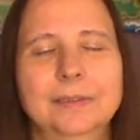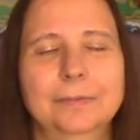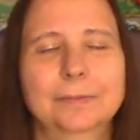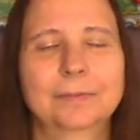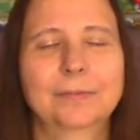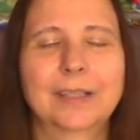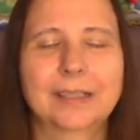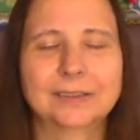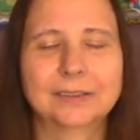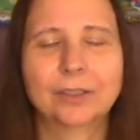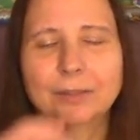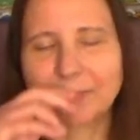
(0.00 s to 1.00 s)
When I
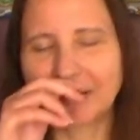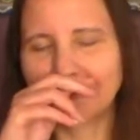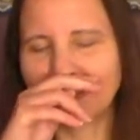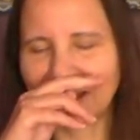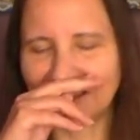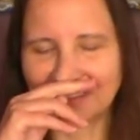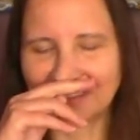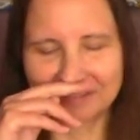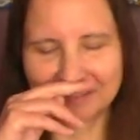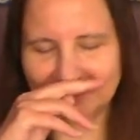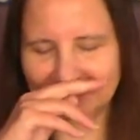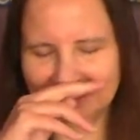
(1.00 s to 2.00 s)
started my path, I
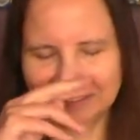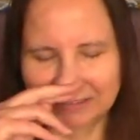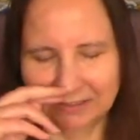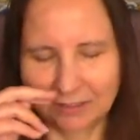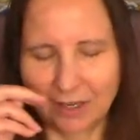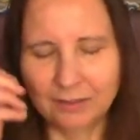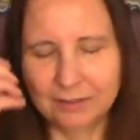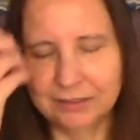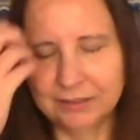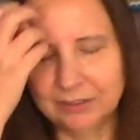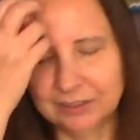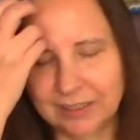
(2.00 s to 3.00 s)
was still in
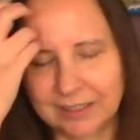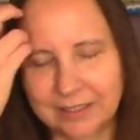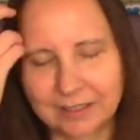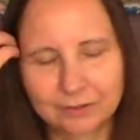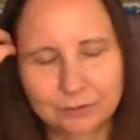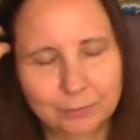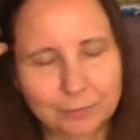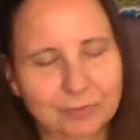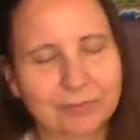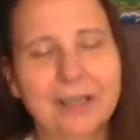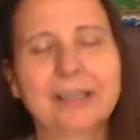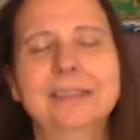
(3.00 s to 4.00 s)
college, and I had a group of
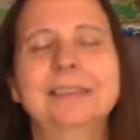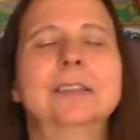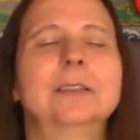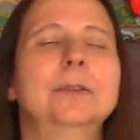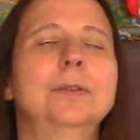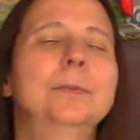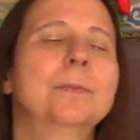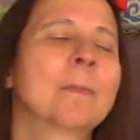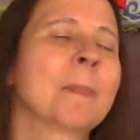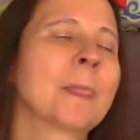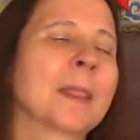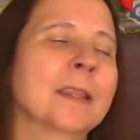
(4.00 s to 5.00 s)
friends who
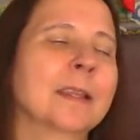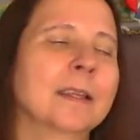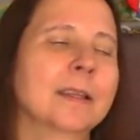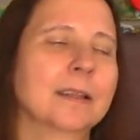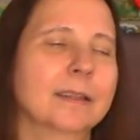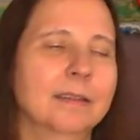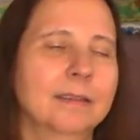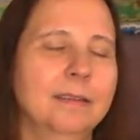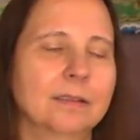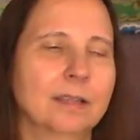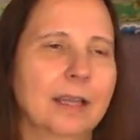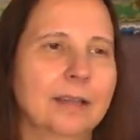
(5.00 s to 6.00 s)

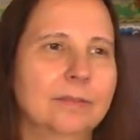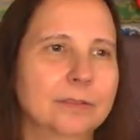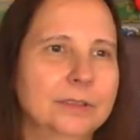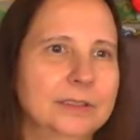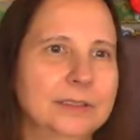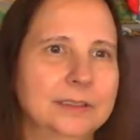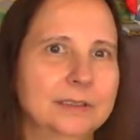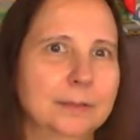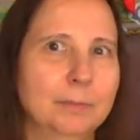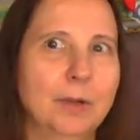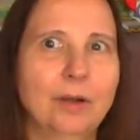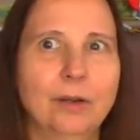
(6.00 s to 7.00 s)
their life was the
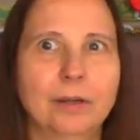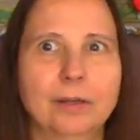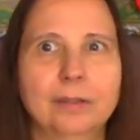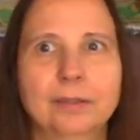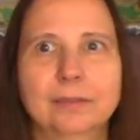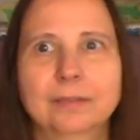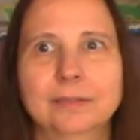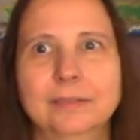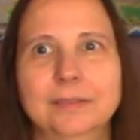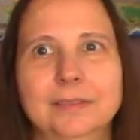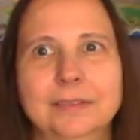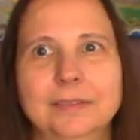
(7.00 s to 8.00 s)
bar.
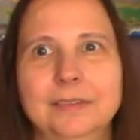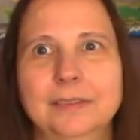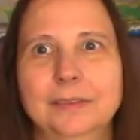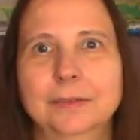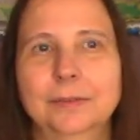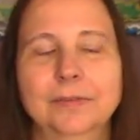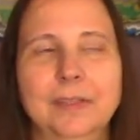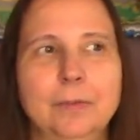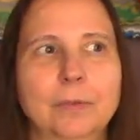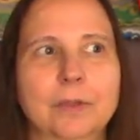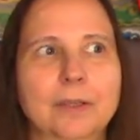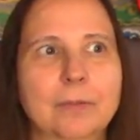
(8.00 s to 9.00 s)
If they
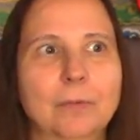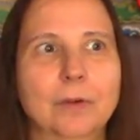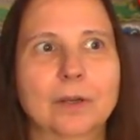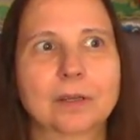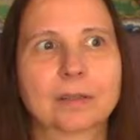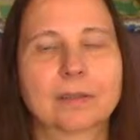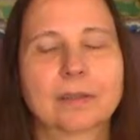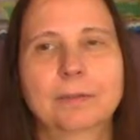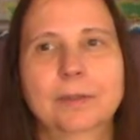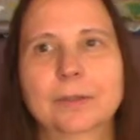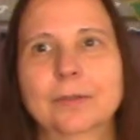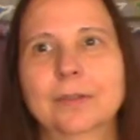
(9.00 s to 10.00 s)
weren't at work, they
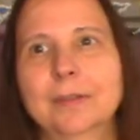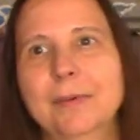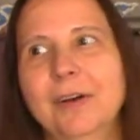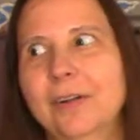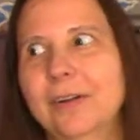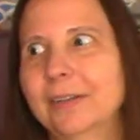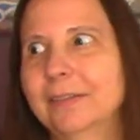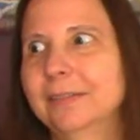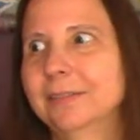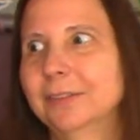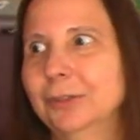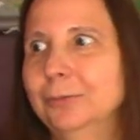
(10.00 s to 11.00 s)
would go to the bar,
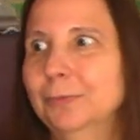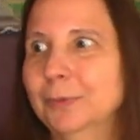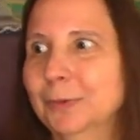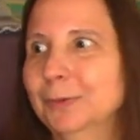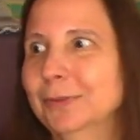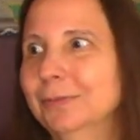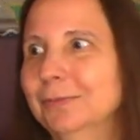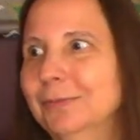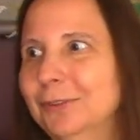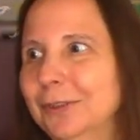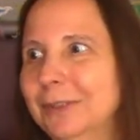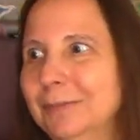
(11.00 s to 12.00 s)
shoot pool,
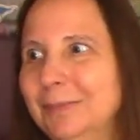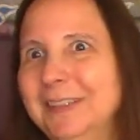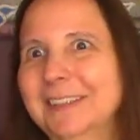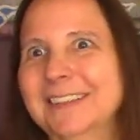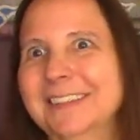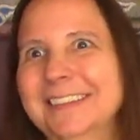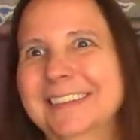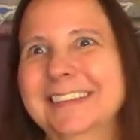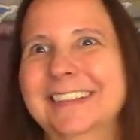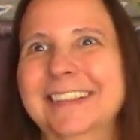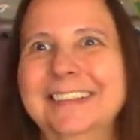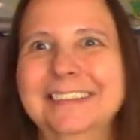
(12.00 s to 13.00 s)
drink beer,
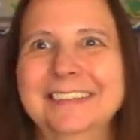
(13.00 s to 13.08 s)
and